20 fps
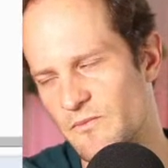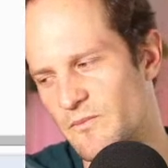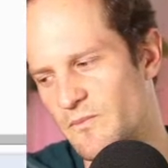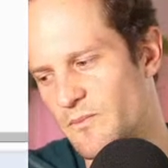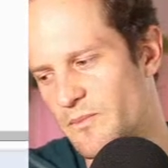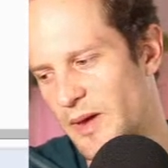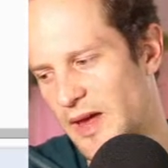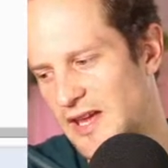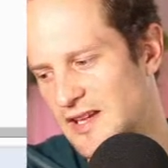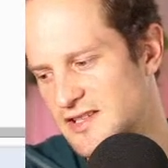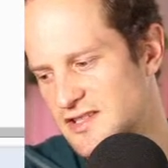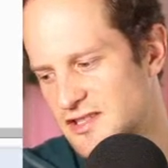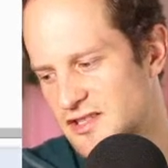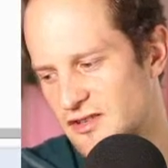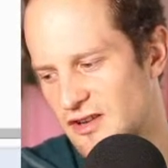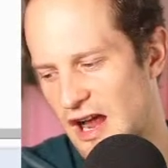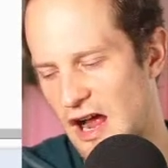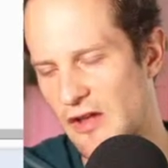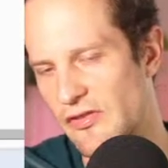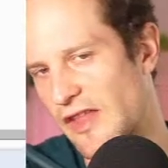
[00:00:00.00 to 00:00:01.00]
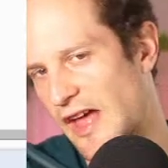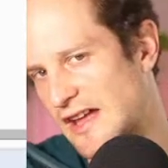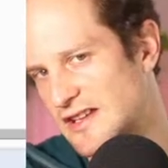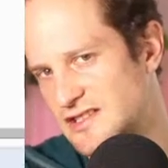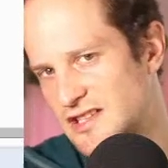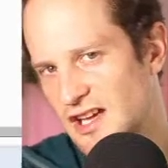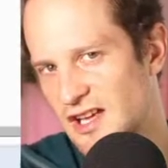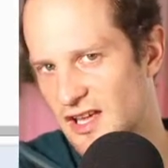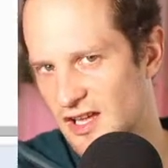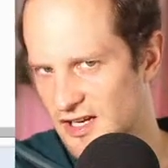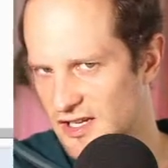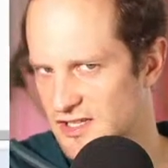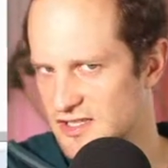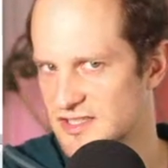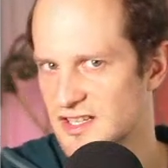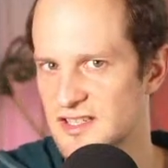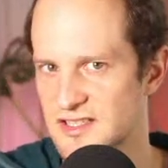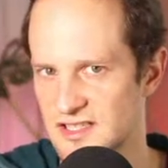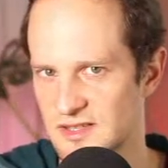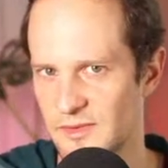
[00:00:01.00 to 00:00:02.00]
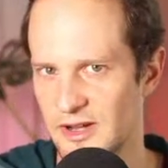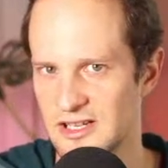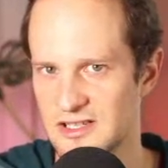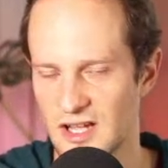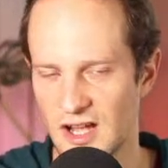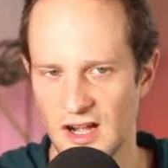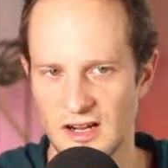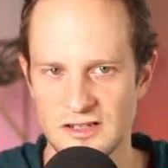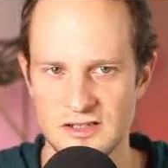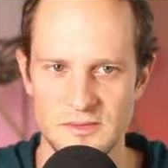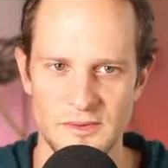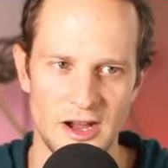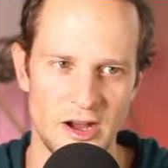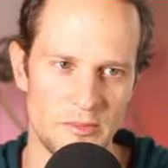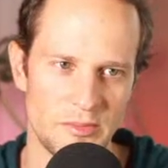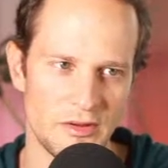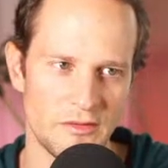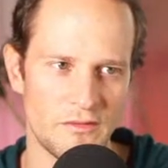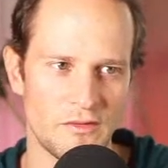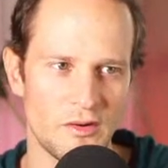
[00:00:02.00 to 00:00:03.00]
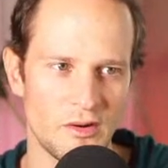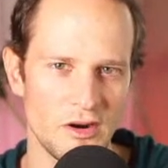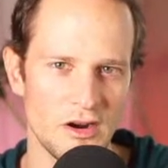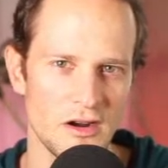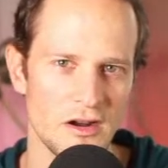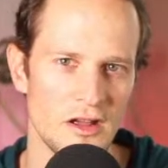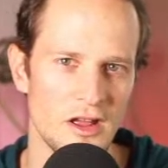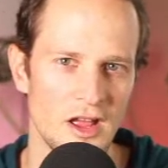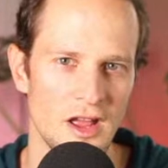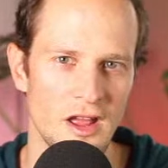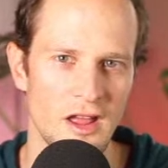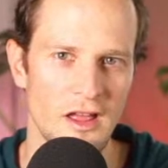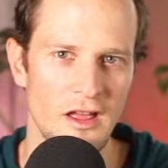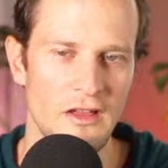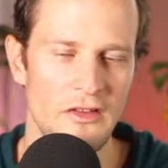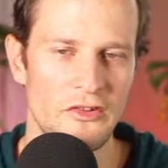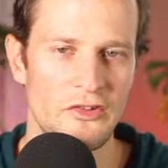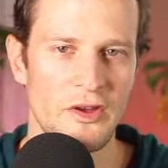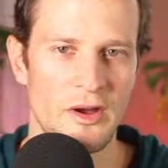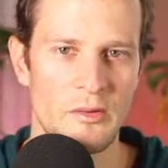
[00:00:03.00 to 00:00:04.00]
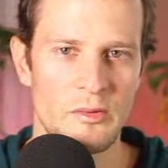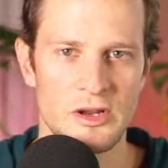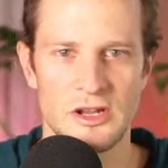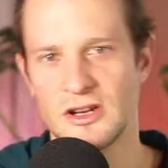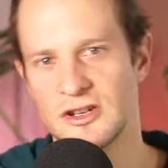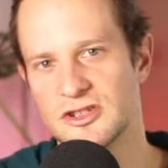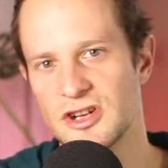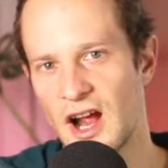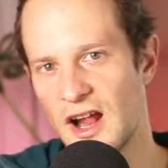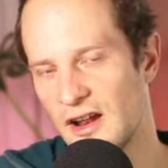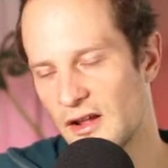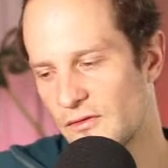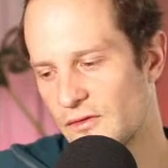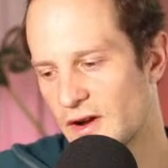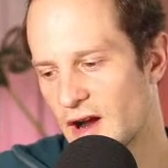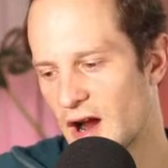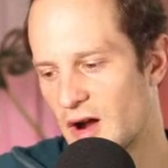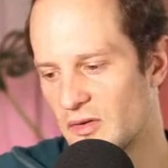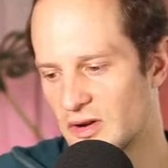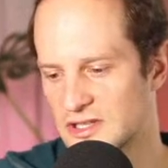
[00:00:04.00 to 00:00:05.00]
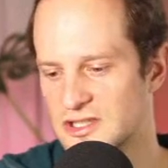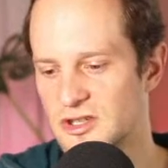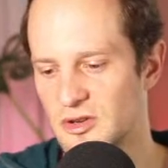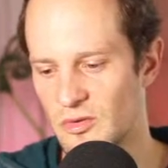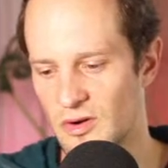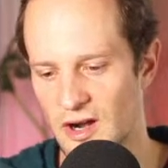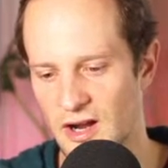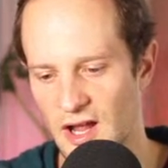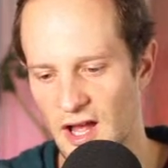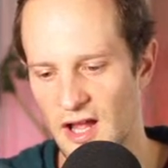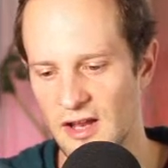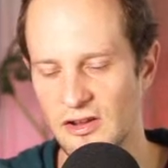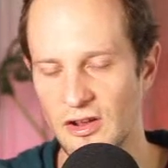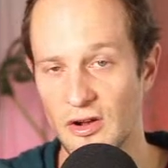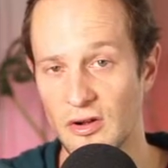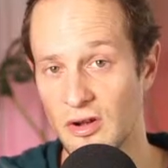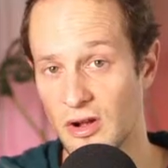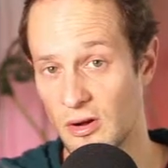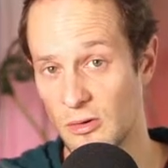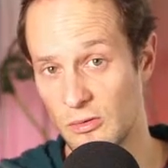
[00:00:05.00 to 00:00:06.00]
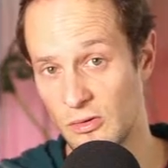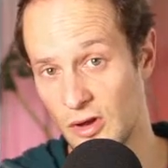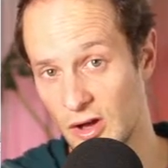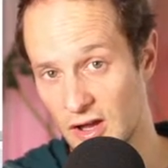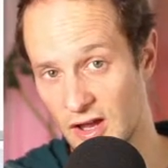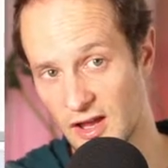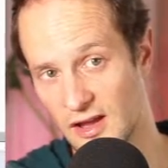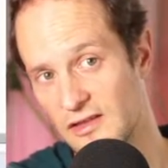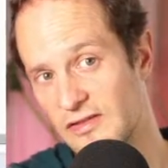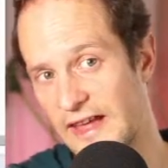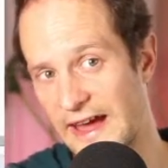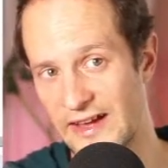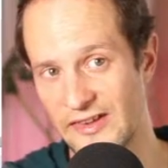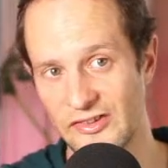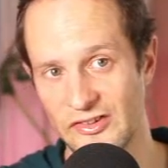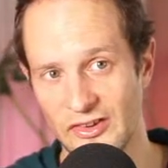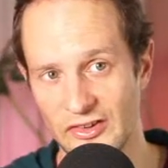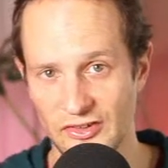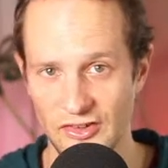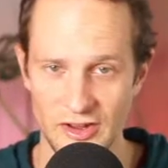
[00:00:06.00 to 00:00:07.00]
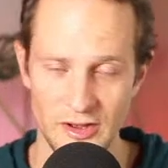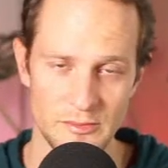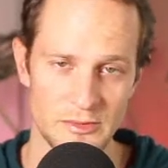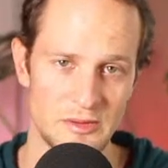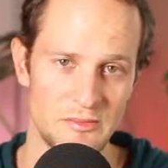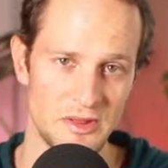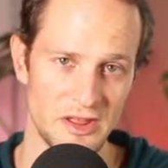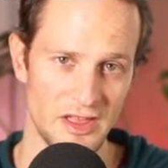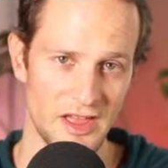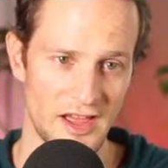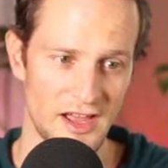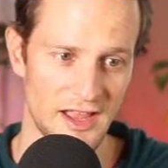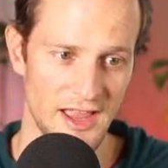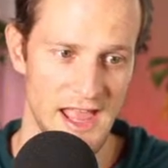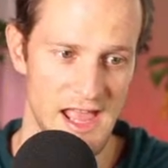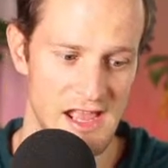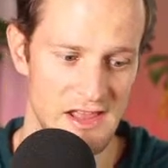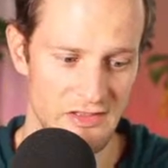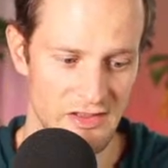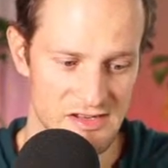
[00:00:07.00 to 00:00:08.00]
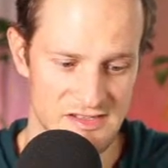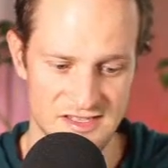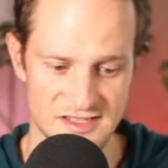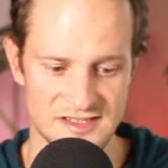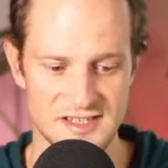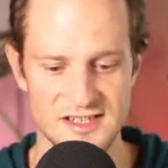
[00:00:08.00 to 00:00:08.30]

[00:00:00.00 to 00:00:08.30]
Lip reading: based around that ticketing system I talked about before. So when you're trying to figure out what to work on, you'll go look in that system and be like, hey, this is